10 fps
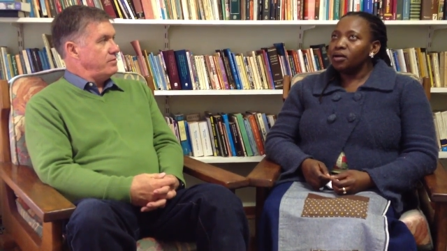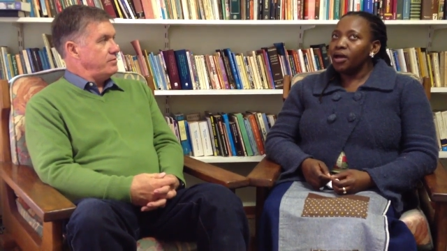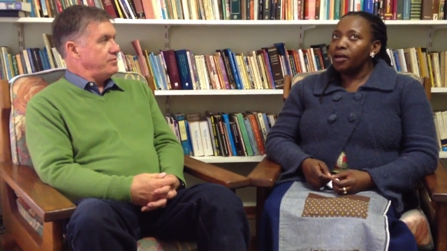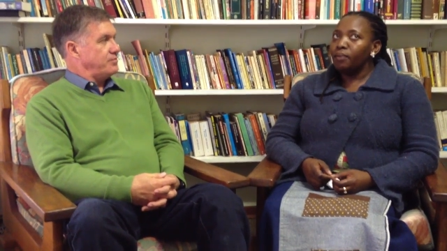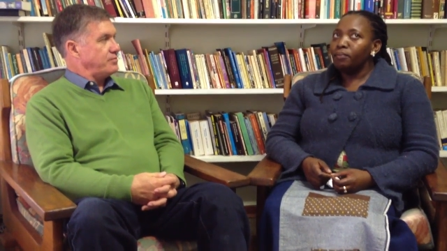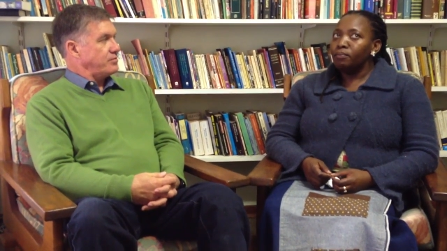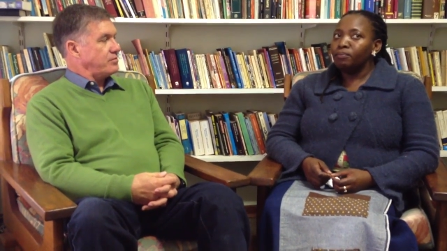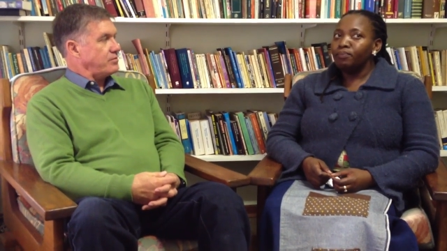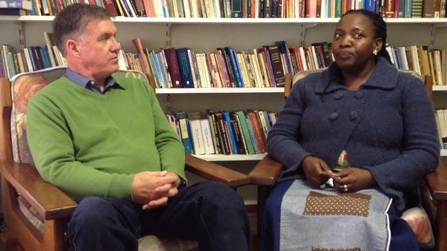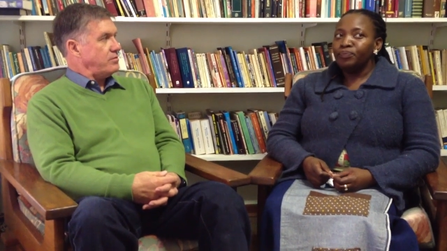
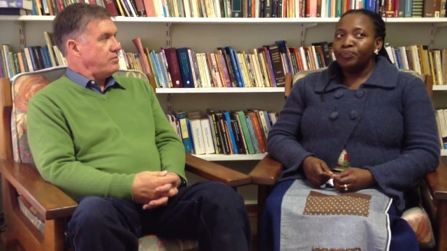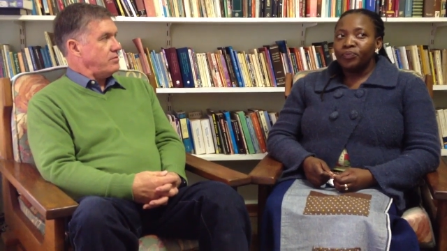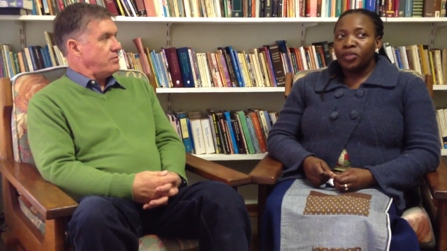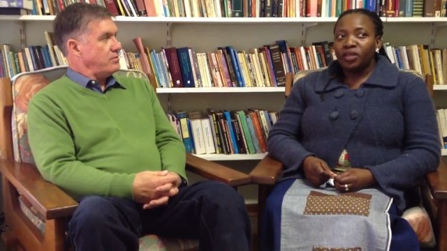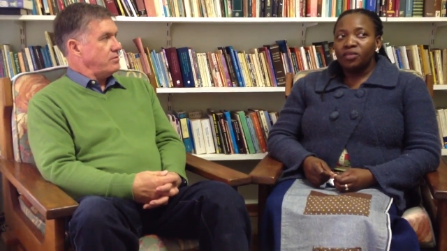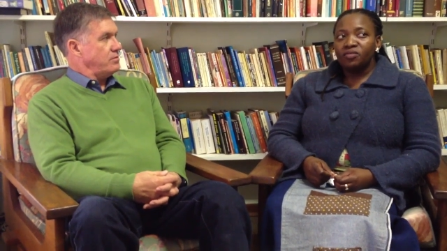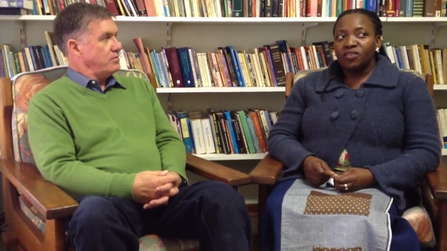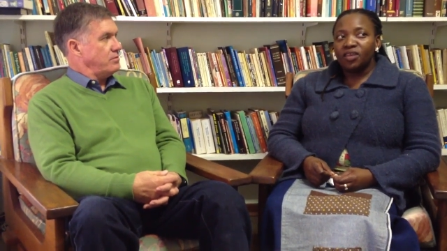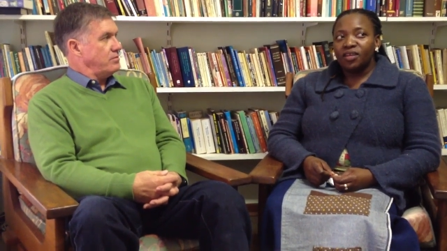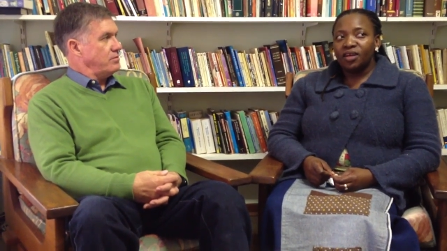Speaker 1: um, gives
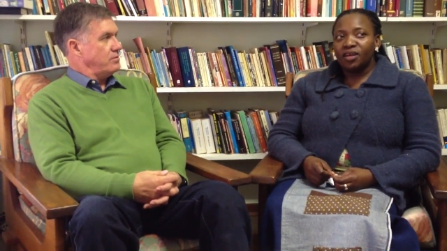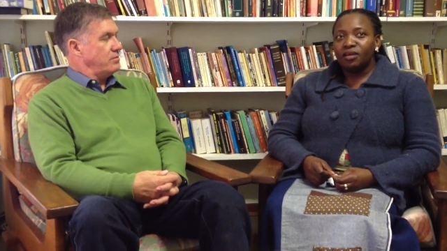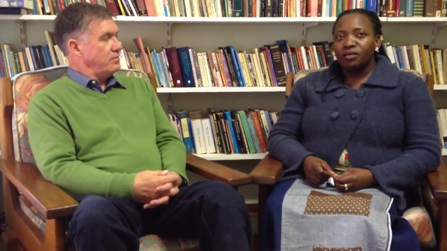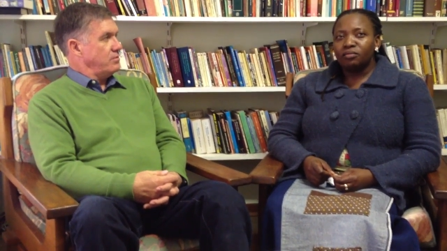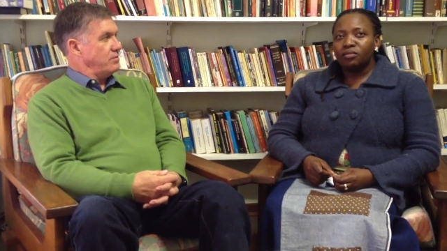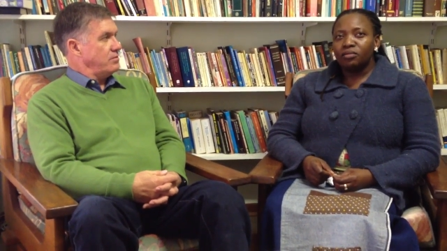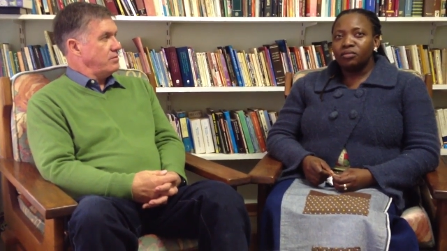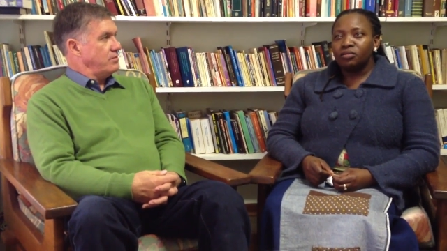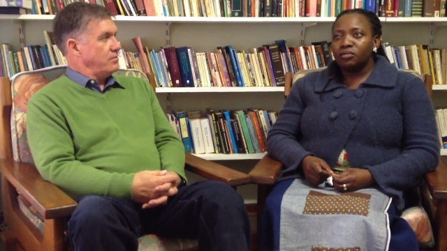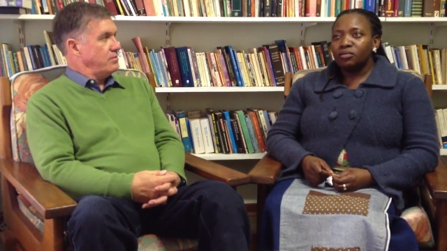an, uh,
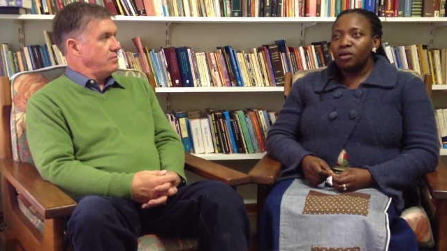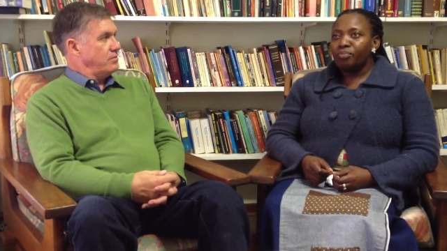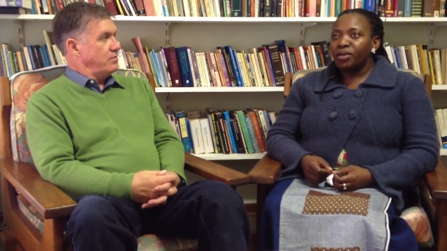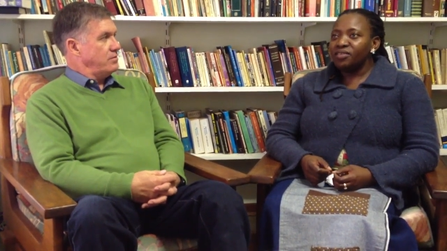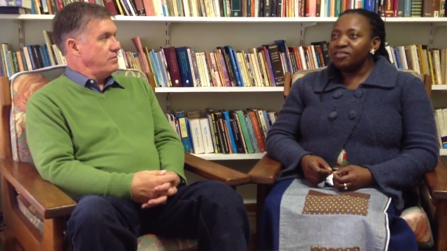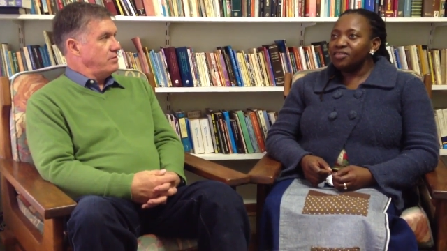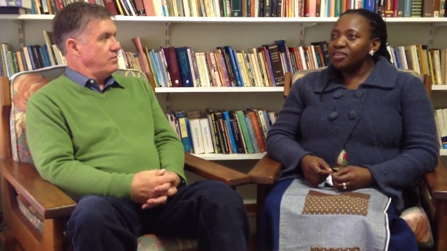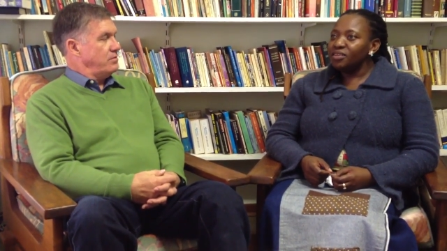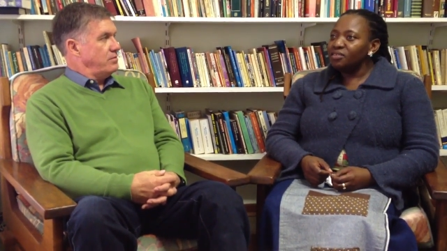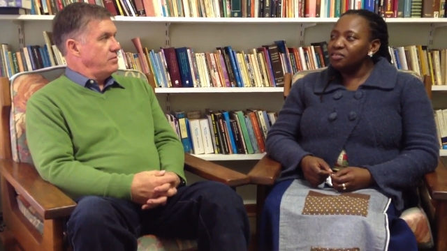a
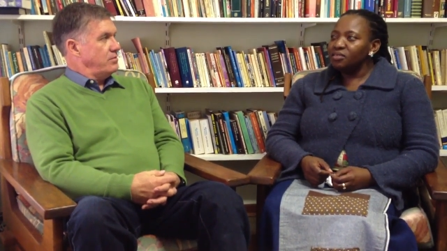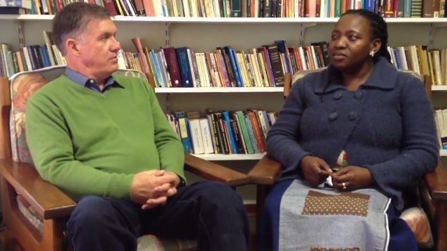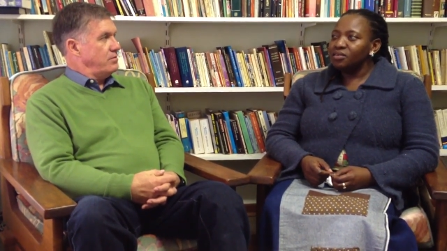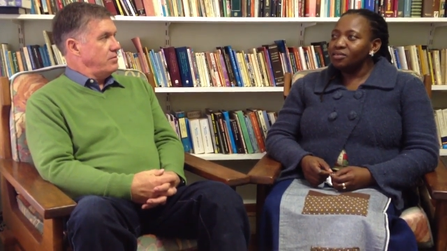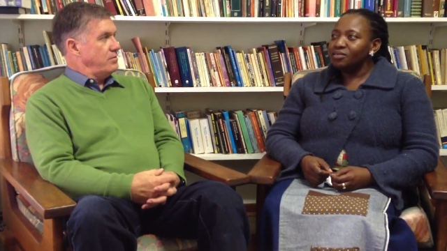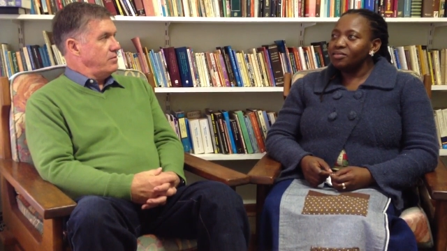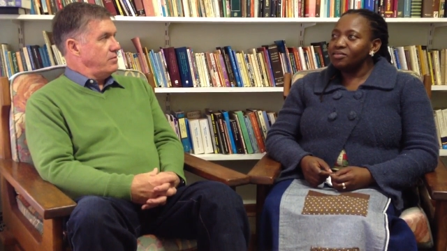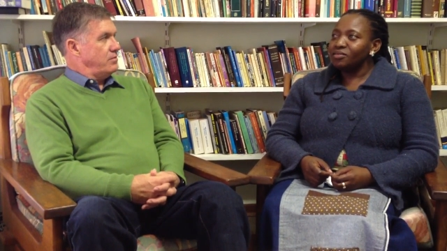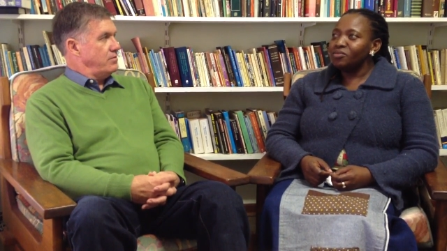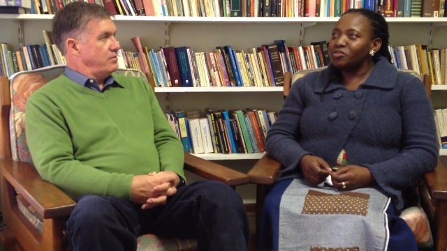person
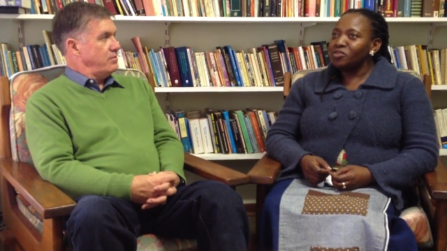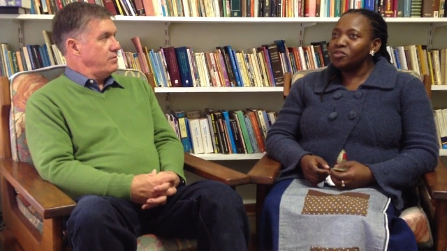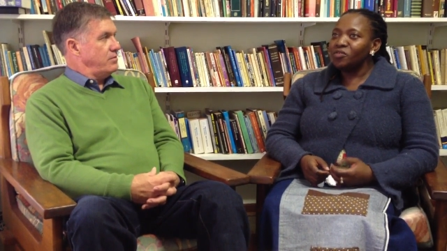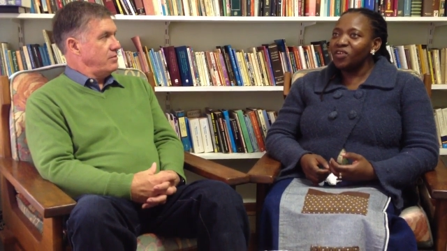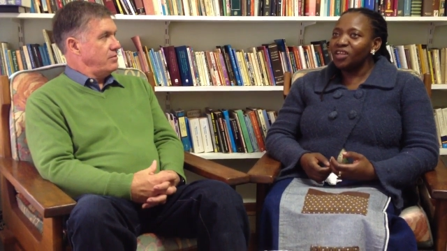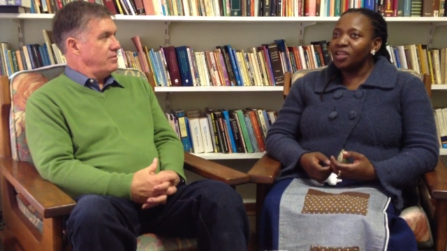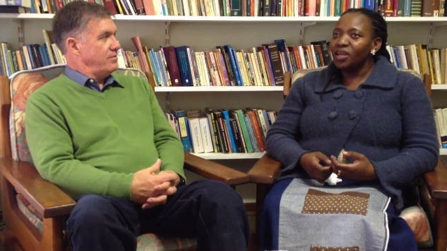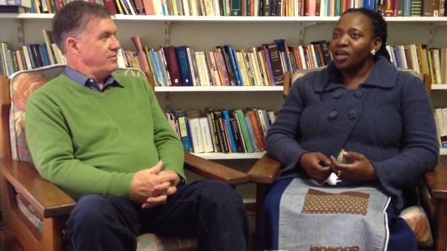some sort of an